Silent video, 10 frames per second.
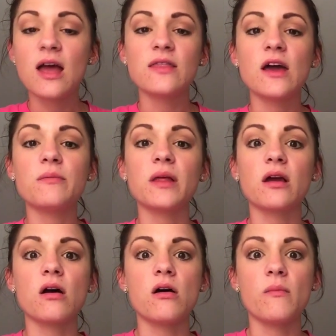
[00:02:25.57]
they'd be
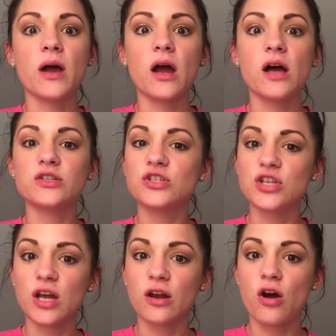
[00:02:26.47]
like, oh my gosh, is she
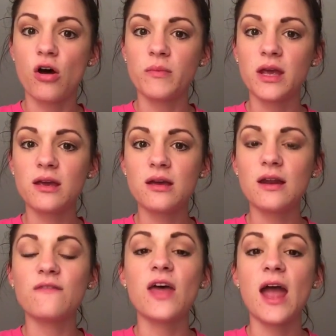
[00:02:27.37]
going to call me again,
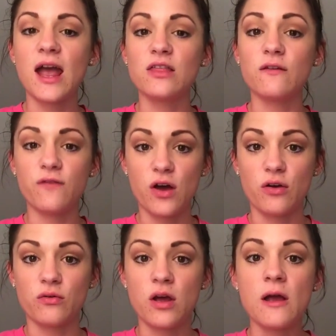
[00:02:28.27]
if they hate the
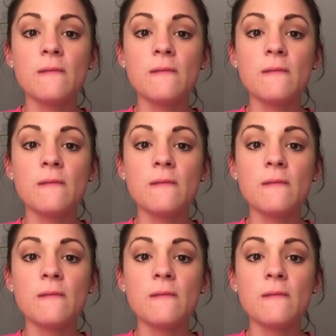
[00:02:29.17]
phone.